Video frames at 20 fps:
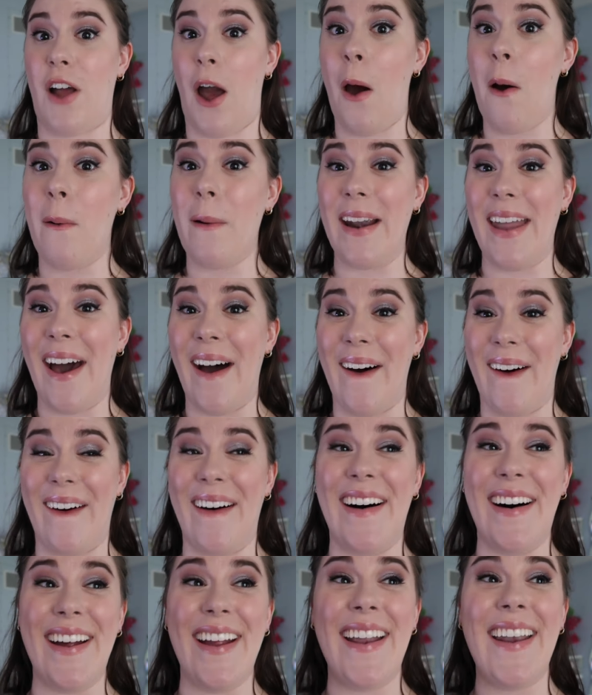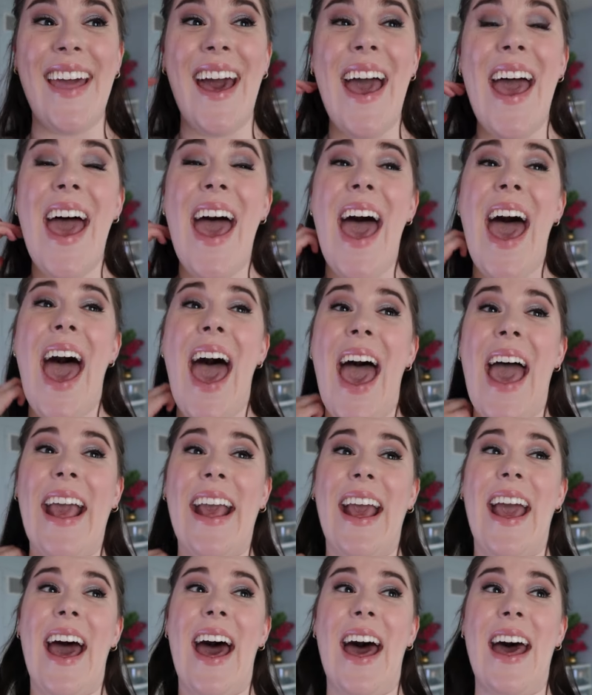going on,
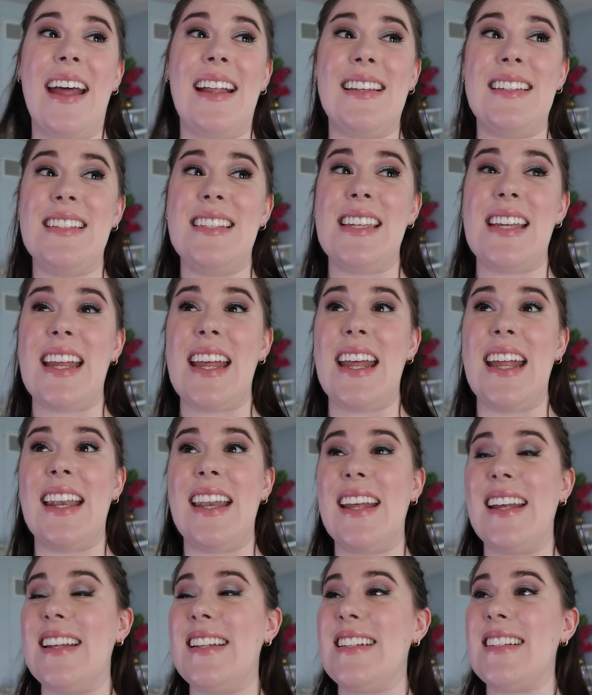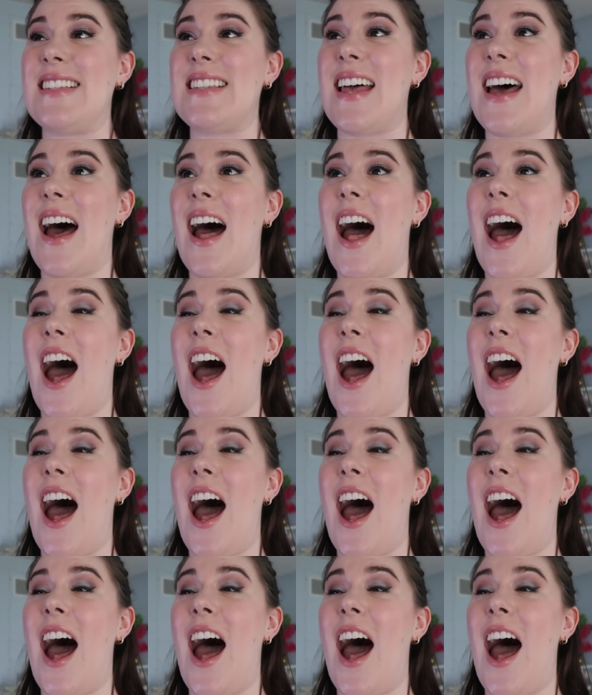and it is